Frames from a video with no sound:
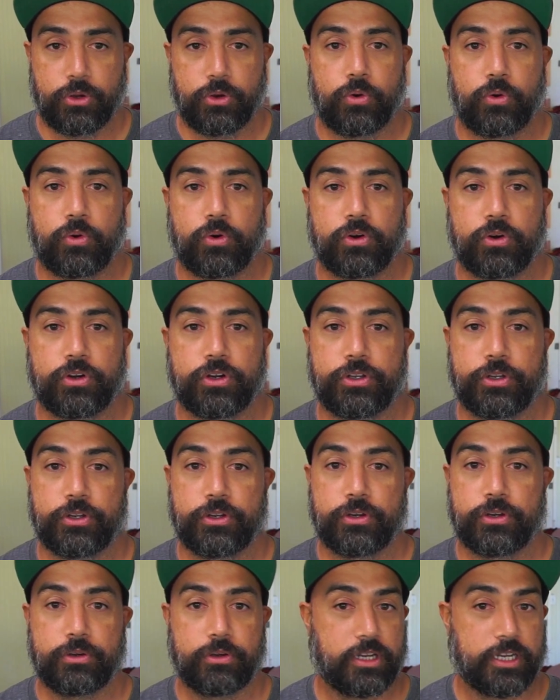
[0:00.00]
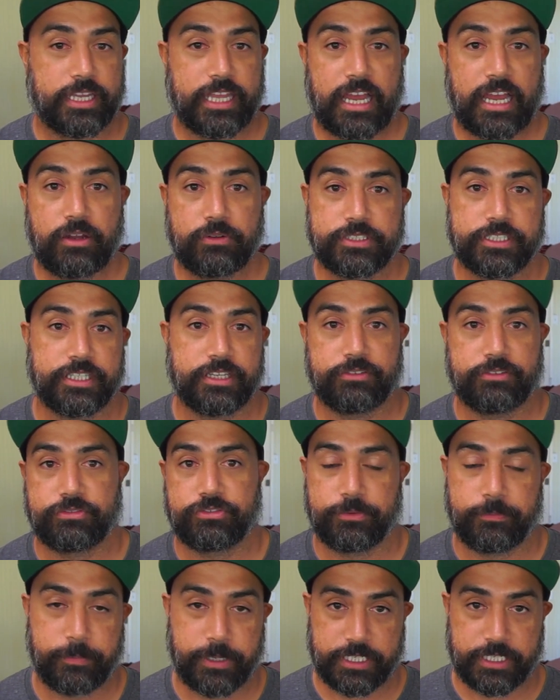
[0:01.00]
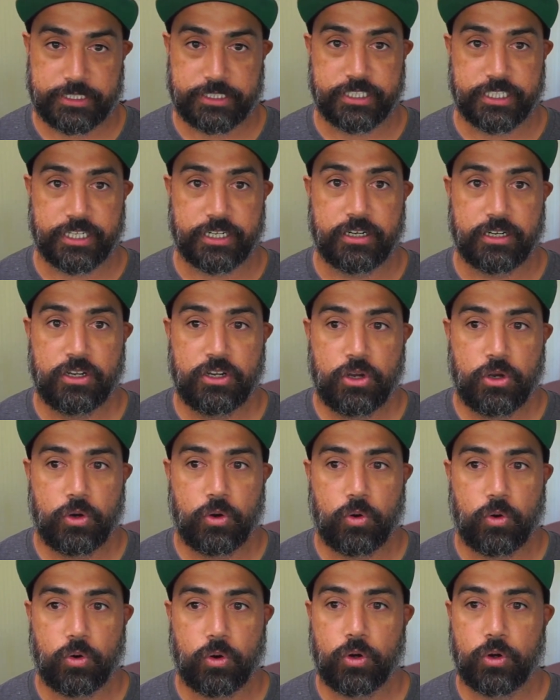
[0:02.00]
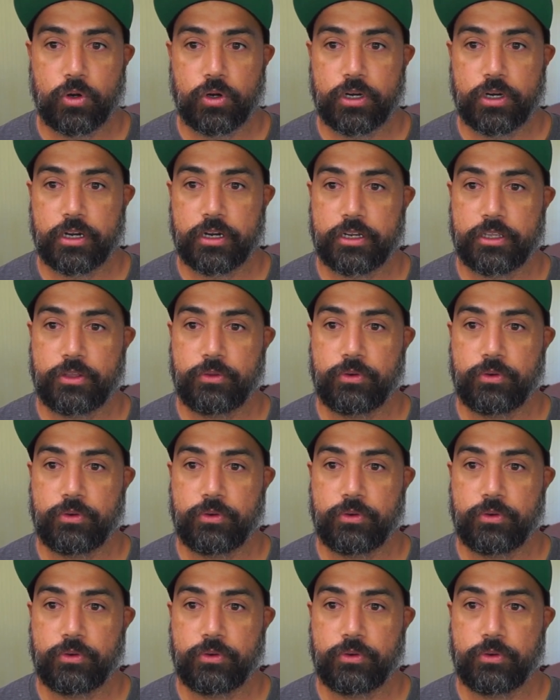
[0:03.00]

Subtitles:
or your accounting information, or